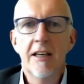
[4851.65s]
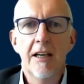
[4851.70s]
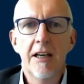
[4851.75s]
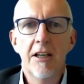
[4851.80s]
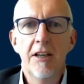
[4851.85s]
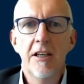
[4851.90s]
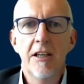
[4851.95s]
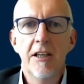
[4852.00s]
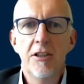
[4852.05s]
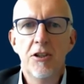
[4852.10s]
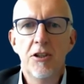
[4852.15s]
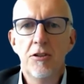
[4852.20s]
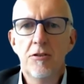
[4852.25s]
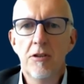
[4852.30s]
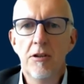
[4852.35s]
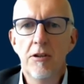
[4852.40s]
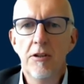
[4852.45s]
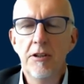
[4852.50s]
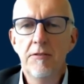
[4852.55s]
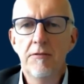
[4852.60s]
their
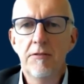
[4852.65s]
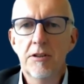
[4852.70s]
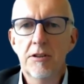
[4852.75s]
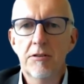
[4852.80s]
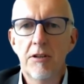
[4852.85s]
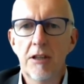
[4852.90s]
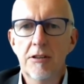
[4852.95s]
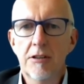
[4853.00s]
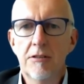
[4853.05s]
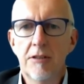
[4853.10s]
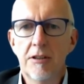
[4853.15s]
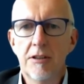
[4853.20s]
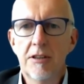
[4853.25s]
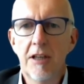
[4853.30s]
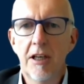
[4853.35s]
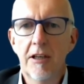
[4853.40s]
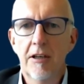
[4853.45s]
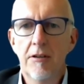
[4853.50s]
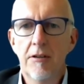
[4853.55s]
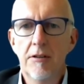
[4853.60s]
digital infrastructure
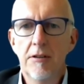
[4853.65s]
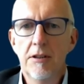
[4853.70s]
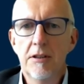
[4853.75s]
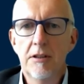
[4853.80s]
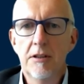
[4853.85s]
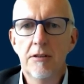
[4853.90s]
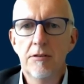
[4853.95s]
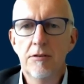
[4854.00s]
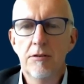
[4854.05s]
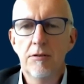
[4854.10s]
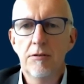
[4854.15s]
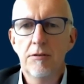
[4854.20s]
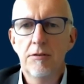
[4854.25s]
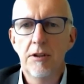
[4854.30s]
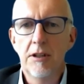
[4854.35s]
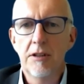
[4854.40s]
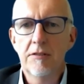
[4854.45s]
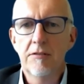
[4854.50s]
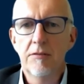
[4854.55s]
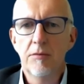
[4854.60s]
as they go on this digital
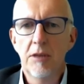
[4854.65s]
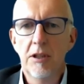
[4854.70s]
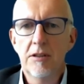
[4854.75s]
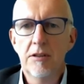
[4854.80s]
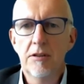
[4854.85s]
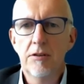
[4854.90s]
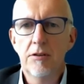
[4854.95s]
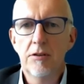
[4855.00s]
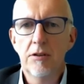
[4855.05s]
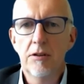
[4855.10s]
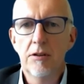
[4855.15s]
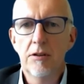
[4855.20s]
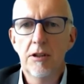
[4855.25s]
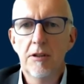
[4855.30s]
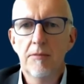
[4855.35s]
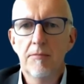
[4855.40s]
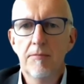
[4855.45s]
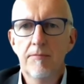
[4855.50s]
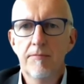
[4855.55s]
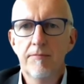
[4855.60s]
transformation
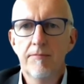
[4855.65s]
journey.